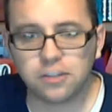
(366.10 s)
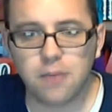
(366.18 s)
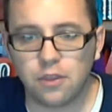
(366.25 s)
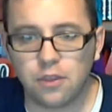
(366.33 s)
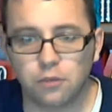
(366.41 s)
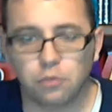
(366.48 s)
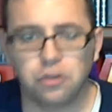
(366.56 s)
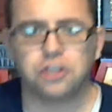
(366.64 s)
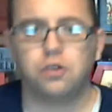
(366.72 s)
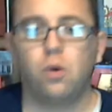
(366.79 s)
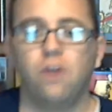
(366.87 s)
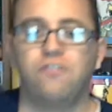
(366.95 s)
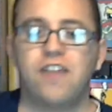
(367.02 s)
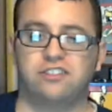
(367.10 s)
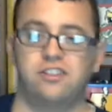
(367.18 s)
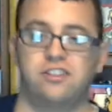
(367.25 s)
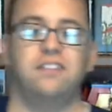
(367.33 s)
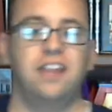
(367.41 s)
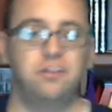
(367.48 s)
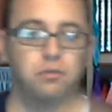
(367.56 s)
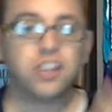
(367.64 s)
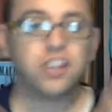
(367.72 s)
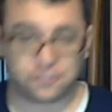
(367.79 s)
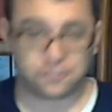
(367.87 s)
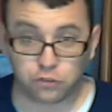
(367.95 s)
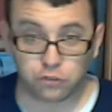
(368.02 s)
some other really cool effects and
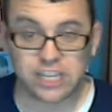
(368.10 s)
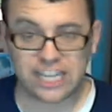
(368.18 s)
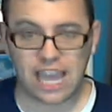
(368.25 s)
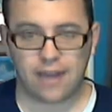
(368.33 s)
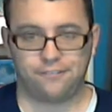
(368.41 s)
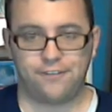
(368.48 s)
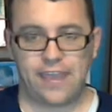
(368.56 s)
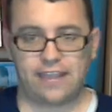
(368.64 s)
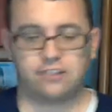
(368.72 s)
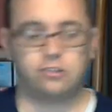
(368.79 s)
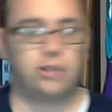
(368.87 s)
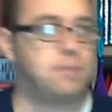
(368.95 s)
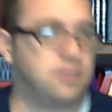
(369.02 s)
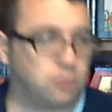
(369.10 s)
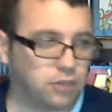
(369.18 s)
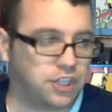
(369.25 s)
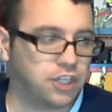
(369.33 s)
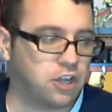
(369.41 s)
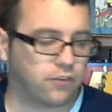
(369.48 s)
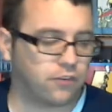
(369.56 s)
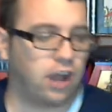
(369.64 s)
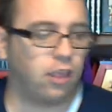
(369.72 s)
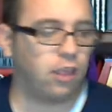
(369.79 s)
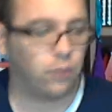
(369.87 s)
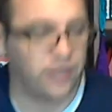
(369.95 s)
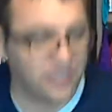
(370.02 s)
really freak out effects, so that'd be really good for
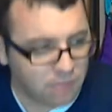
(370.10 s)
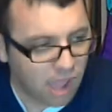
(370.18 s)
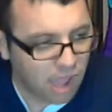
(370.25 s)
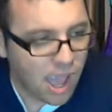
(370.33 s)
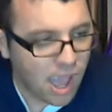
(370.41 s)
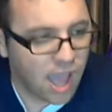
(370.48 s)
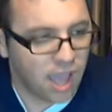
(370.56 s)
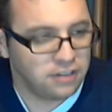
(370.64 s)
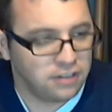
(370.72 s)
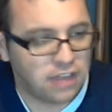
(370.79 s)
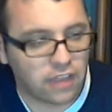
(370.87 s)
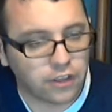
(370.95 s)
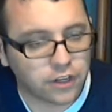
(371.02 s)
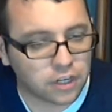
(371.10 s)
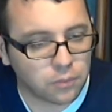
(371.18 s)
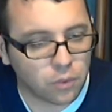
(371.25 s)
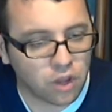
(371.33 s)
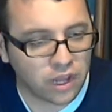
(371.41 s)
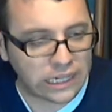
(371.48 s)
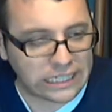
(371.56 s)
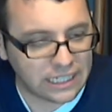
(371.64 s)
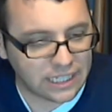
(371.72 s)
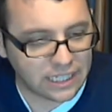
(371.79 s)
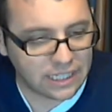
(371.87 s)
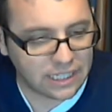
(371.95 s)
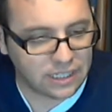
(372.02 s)
Halloween. Another good one
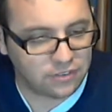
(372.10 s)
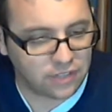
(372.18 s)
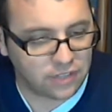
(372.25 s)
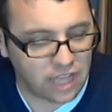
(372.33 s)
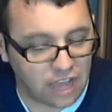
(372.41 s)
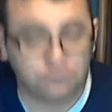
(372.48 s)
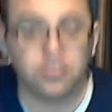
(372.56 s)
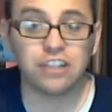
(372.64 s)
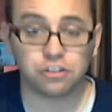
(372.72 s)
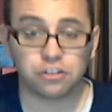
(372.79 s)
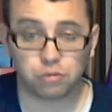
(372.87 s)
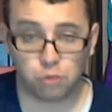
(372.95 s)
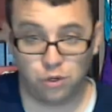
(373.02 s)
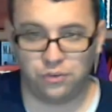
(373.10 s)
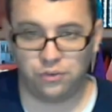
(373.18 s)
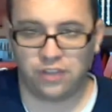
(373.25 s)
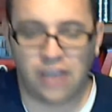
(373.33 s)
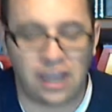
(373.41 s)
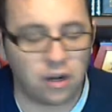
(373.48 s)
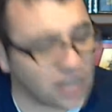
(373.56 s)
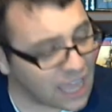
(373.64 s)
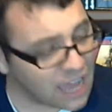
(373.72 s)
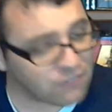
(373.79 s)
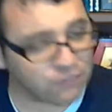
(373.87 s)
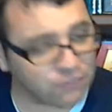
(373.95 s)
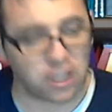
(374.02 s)
is Flesh Wound. I don't
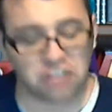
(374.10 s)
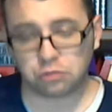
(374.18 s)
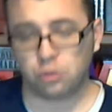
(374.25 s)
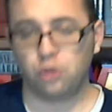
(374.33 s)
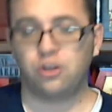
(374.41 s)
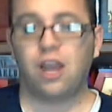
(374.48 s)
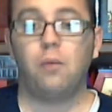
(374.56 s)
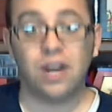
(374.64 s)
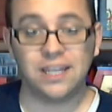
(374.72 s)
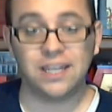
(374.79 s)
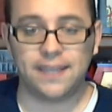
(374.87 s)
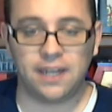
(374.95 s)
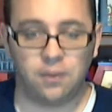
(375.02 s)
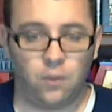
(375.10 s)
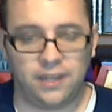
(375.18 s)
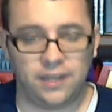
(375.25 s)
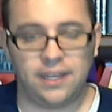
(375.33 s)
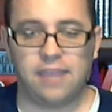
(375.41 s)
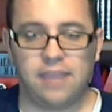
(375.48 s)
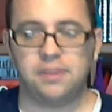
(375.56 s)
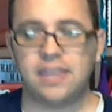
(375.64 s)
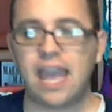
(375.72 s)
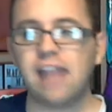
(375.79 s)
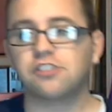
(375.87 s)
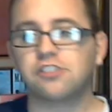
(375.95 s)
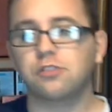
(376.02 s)
have Flesh Wound. I want to get it one day. But
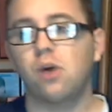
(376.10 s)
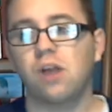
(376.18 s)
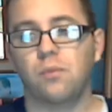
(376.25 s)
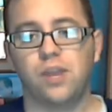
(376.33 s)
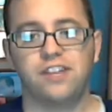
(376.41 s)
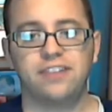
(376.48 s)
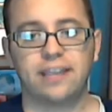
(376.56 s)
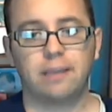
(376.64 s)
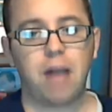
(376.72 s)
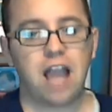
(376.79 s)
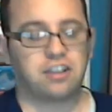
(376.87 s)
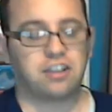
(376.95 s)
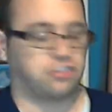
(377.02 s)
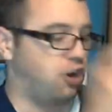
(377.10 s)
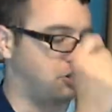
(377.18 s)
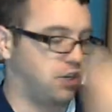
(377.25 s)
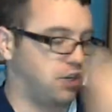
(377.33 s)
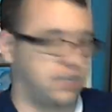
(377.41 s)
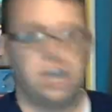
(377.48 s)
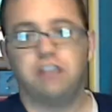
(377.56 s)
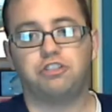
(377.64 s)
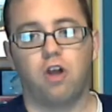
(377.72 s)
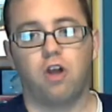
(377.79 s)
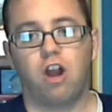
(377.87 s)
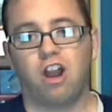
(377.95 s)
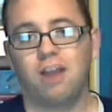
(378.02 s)
that's one where you take a box cutter, you cut
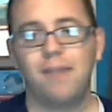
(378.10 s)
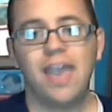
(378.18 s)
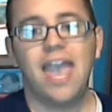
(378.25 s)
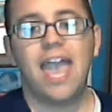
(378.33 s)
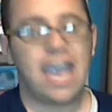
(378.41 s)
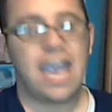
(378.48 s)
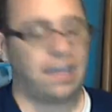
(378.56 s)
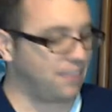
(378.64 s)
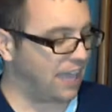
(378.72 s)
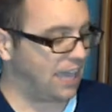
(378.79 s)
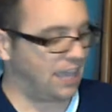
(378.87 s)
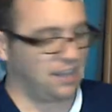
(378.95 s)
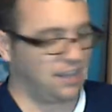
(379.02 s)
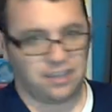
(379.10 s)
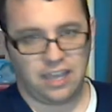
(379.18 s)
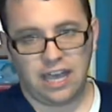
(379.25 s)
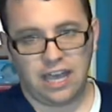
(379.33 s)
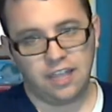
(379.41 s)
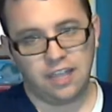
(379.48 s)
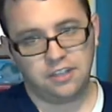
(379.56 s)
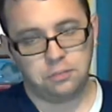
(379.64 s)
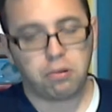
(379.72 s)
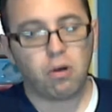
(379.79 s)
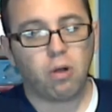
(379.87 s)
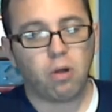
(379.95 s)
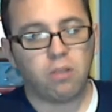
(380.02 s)
your arm, and then you
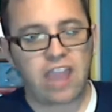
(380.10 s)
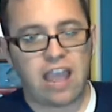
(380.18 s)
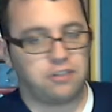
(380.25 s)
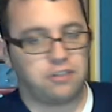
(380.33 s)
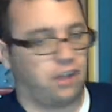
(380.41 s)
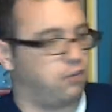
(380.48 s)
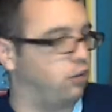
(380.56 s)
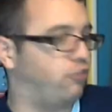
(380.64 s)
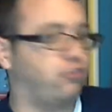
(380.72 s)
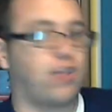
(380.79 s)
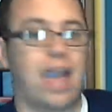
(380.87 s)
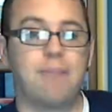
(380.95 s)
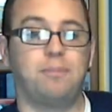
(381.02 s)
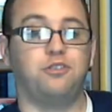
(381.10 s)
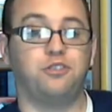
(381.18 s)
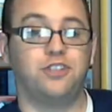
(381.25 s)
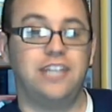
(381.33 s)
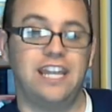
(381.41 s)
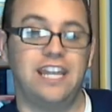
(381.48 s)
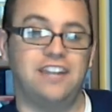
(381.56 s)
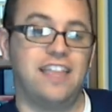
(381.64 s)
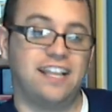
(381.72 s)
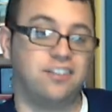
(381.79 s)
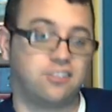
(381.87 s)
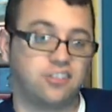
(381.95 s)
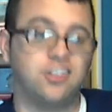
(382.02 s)
pull down a little flap of skin, and they
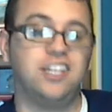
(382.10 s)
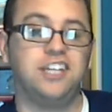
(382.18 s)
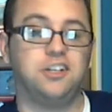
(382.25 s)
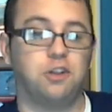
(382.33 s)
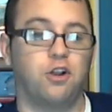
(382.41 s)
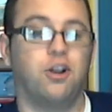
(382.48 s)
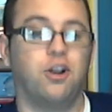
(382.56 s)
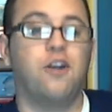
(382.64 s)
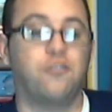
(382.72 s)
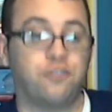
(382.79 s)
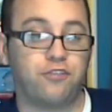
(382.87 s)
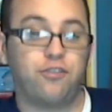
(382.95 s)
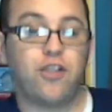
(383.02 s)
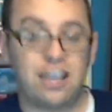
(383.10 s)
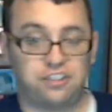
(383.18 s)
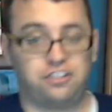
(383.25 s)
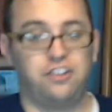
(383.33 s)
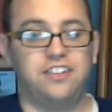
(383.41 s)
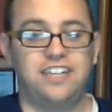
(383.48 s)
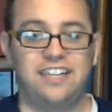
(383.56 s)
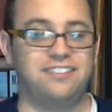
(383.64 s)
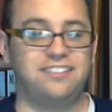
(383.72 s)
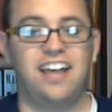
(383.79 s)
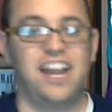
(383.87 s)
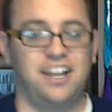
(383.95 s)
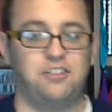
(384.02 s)
can see your flesh on the
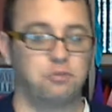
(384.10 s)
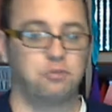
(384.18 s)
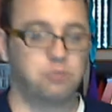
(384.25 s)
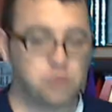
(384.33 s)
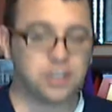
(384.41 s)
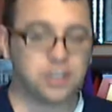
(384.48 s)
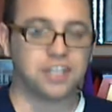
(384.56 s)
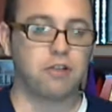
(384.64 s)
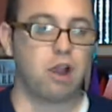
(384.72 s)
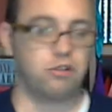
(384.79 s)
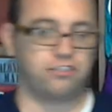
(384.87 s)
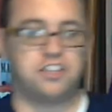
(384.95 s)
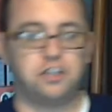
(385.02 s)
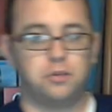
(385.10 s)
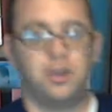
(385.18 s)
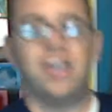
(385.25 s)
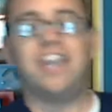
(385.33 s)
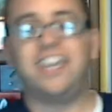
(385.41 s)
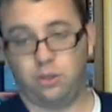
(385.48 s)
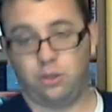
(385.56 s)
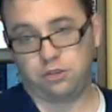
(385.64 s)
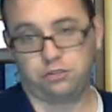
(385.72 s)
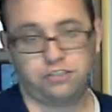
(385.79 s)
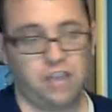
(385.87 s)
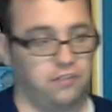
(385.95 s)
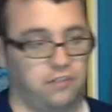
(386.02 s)
inside. It's really gross. Then you heal
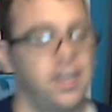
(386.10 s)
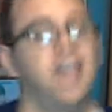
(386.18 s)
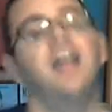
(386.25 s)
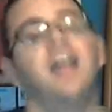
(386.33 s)
yourself.